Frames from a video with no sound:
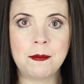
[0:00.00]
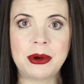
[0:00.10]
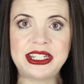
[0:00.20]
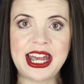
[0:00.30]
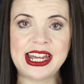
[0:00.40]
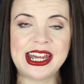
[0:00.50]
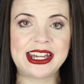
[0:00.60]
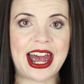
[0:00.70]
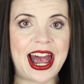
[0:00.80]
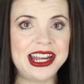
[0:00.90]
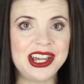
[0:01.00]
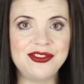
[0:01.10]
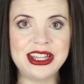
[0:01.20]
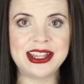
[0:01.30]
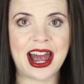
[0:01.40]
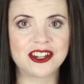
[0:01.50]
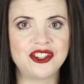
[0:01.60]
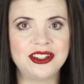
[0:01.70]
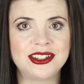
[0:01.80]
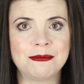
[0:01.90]
But taking any of these
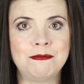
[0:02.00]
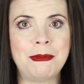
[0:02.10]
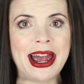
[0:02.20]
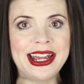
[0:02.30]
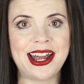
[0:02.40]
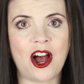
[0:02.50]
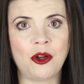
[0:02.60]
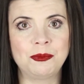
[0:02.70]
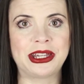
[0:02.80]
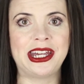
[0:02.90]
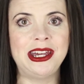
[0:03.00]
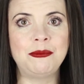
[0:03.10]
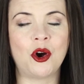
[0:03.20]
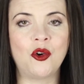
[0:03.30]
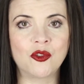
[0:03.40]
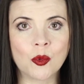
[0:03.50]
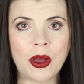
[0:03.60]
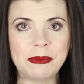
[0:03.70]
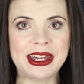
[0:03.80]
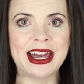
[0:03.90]
actions might help keep
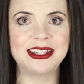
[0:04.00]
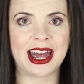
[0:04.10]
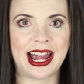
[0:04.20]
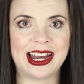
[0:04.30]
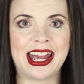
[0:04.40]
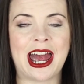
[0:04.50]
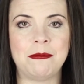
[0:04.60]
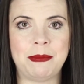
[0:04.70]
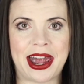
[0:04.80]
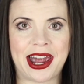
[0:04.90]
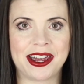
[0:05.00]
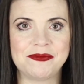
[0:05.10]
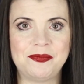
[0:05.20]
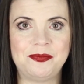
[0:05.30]
overwhelming anxiety at bay.